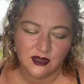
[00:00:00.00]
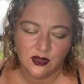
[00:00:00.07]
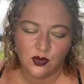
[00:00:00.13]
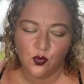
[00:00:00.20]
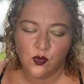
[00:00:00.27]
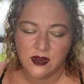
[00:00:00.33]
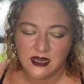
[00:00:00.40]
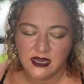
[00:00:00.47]

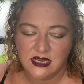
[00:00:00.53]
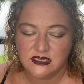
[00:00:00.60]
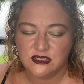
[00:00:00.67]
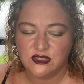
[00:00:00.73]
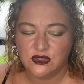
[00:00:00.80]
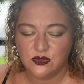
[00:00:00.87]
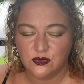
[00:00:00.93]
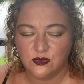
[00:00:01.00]
We need
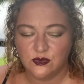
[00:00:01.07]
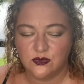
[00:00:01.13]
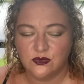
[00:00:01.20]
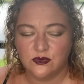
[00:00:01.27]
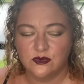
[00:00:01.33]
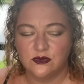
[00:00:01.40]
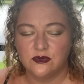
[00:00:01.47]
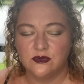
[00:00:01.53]
to
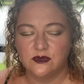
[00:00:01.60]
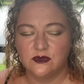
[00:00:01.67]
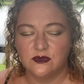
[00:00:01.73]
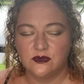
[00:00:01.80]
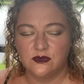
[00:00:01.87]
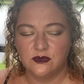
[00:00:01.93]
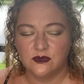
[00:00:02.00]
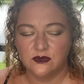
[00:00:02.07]

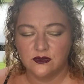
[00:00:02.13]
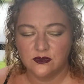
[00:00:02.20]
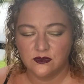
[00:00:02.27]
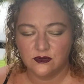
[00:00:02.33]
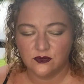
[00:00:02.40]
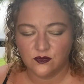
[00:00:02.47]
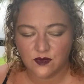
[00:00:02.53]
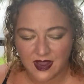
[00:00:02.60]

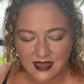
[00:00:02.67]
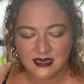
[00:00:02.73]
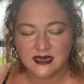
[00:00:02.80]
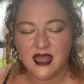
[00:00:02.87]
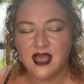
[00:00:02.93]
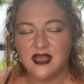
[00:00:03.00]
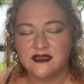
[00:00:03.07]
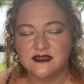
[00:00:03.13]

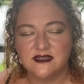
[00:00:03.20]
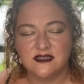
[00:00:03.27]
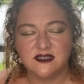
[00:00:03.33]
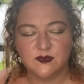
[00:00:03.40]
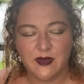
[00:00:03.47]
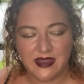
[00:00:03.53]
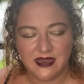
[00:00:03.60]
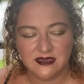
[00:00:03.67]
recognize the
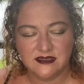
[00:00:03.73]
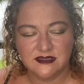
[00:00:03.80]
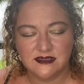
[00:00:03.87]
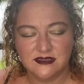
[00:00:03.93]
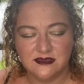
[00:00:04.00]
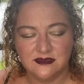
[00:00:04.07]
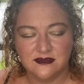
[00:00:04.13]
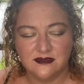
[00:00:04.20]

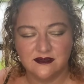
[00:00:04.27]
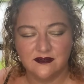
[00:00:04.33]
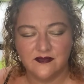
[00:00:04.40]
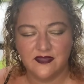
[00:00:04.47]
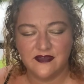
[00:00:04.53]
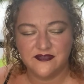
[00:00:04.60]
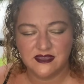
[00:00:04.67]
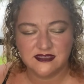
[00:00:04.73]
space
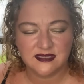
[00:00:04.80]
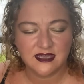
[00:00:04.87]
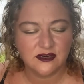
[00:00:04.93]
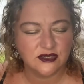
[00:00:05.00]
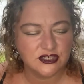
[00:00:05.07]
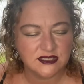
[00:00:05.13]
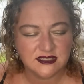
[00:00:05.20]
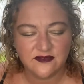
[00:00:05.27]
that these
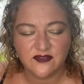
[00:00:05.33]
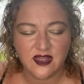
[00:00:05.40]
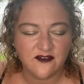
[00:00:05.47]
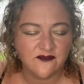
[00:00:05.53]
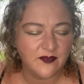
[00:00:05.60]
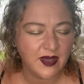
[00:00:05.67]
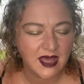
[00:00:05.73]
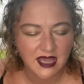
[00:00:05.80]
energies have left
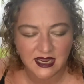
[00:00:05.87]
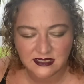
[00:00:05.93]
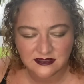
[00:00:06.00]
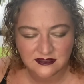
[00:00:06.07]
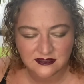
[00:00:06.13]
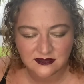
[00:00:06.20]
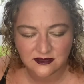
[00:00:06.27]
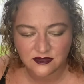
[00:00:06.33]
behind
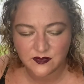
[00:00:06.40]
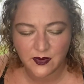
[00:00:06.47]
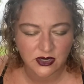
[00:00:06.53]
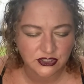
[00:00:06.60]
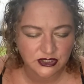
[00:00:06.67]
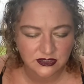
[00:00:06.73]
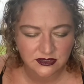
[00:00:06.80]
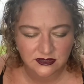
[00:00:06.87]
in their
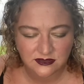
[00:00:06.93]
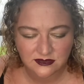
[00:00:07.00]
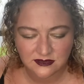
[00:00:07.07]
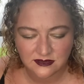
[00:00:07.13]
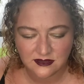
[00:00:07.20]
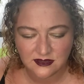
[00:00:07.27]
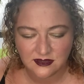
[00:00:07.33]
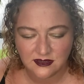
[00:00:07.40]
departure
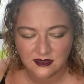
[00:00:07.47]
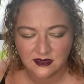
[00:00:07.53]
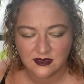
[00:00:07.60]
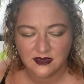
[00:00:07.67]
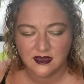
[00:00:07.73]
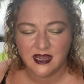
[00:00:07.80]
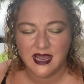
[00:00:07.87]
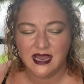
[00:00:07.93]

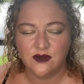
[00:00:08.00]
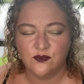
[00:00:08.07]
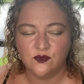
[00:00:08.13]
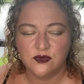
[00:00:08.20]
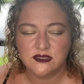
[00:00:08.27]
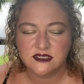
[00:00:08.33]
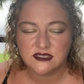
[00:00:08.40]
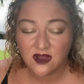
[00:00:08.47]
and
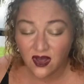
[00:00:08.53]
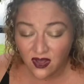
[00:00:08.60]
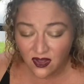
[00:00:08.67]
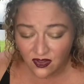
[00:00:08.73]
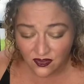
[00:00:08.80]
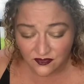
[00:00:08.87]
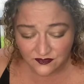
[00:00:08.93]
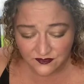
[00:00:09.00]

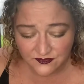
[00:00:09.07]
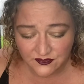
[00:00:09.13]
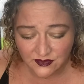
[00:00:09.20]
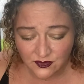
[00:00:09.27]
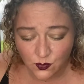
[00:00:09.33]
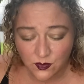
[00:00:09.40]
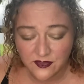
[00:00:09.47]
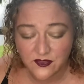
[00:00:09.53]
resolve
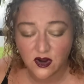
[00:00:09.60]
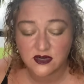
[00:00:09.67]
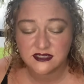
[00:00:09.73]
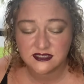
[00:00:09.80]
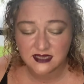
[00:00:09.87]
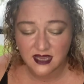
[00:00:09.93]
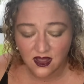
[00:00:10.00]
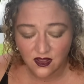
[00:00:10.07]
with
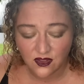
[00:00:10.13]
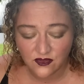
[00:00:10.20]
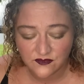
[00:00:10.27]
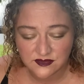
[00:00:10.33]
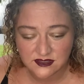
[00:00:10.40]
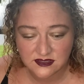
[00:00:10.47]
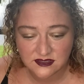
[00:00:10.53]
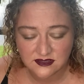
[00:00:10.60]

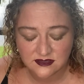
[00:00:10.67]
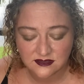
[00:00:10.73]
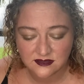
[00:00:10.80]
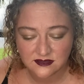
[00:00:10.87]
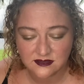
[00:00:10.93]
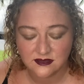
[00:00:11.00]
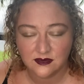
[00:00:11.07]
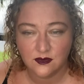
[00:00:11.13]
ourselves
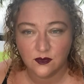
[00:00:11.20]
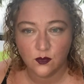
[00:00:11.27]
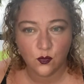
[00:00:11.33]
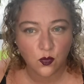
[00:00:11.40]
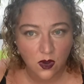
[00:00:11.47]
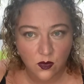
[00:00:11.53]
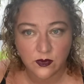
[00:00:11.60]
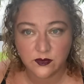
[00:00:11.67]

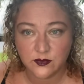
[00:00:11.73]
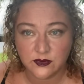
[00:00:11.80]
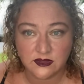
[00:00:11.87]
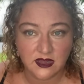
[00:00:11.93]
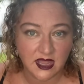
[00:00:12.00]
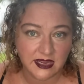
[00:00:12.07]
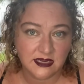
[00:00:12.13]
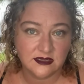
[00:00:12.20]
what we would
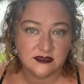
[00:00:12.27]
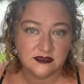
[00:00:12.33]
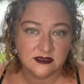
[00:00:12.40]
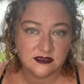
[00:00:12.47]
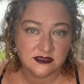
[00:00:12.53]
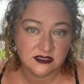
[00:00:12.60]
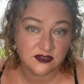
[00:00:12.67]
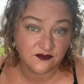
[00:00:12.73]
like
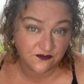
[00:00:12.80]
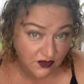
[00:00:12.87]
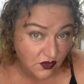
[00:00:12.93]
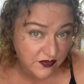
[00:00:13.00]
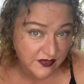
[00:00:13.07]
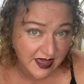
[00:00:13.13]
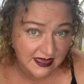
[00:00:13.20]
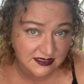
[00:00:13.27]
to fill
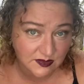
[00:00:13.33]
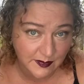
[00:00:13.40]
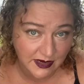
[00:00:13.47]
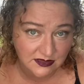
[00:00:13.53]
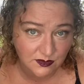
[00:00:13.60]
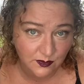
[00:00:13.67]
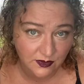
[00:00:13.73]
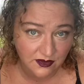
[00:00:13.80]
that
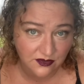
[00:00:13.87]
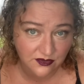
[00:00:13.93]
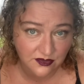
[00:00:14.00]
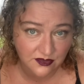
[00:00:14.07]
space with.